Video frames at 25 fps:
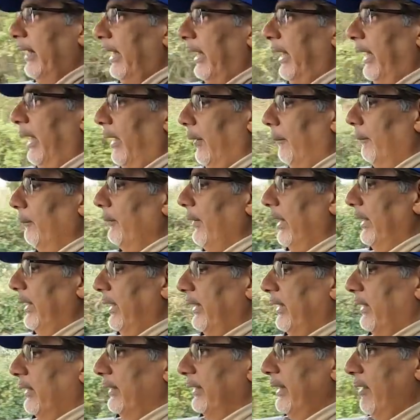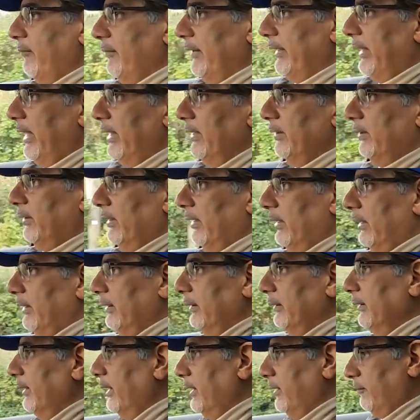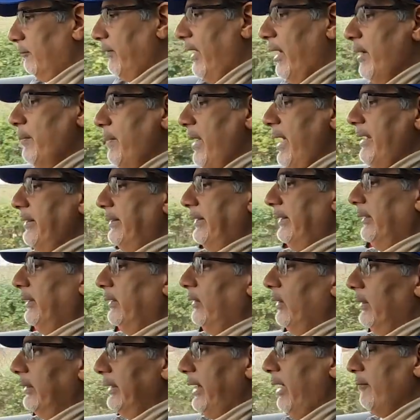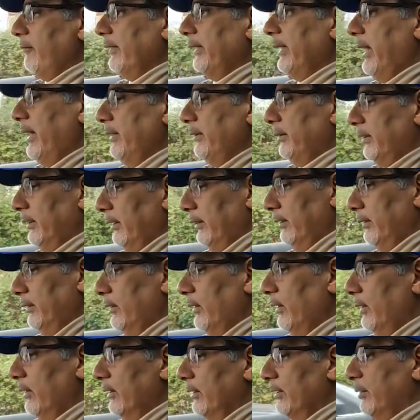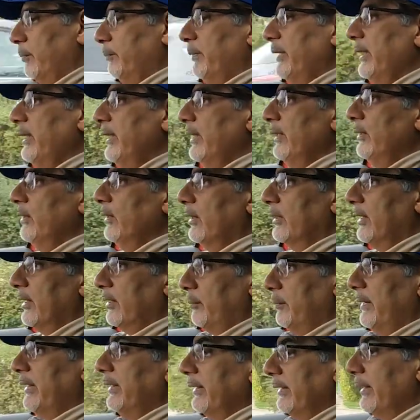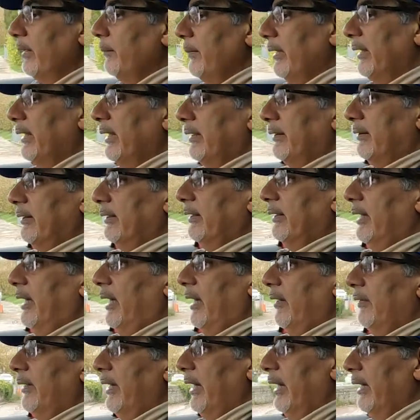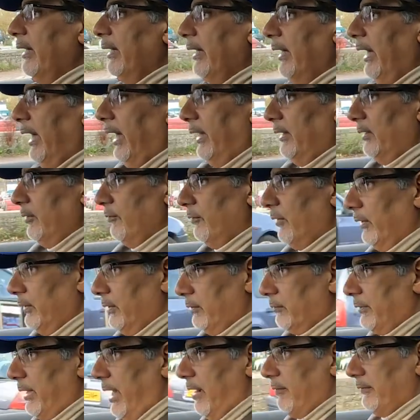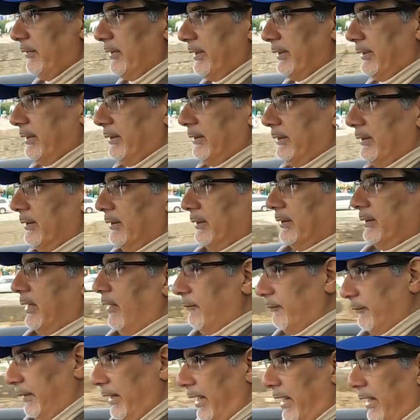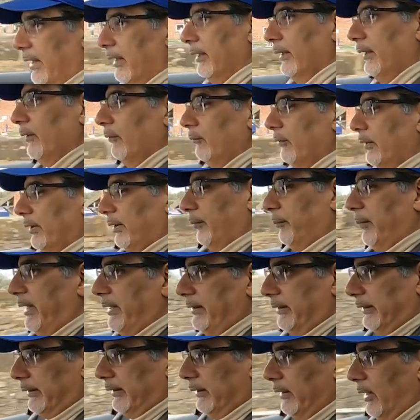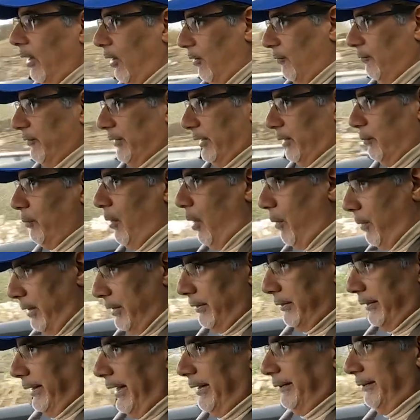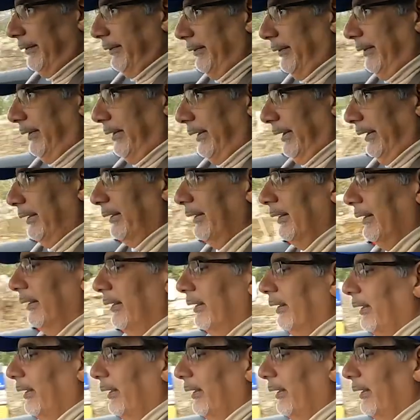and I got navigation. It's very basic. You've got navigation, you got speed, you got the speed limit that's in the area, and you've got your driver assistance stuff there, which are basically off at the moment, so that's a good thing.